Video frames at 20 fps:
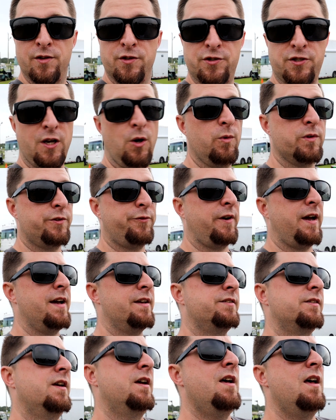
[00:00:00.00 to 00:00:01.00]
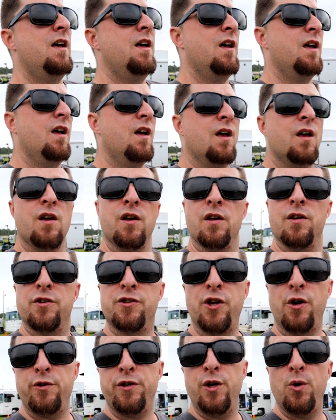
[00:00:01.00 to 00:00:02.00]
Someone's fast.
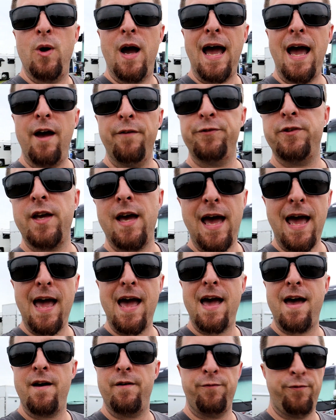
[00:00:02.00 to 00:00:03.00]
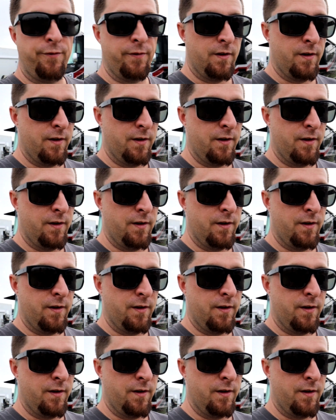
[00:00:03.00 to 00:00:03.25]
So you have to have